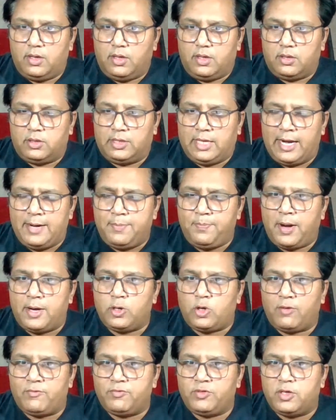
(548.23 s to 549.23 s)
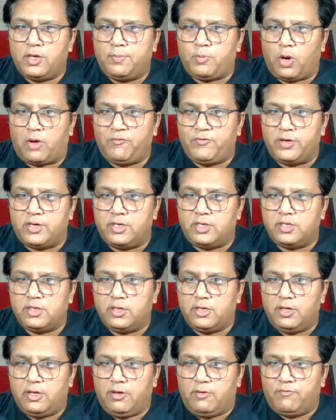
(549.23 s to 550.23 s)
That part of the profit
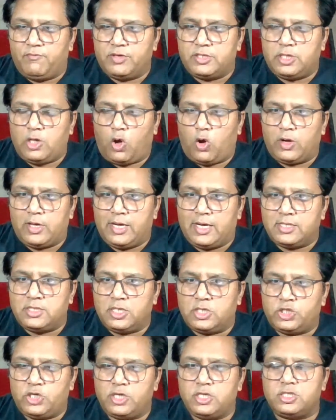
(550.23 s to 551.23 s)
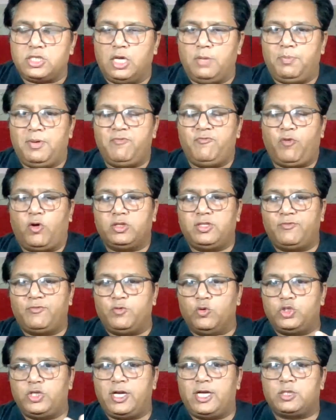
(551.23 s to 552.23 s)
which the organization is keeping for the
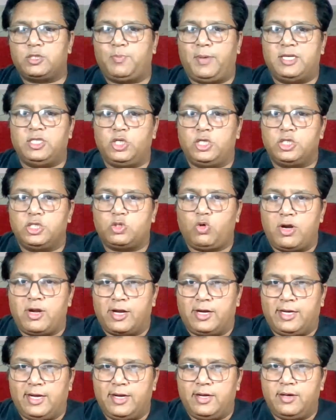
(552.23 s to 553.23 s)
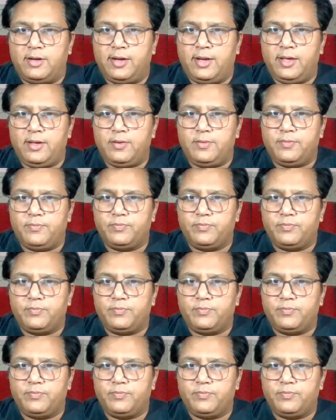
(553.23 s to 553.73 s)
future expansion is called retained earning,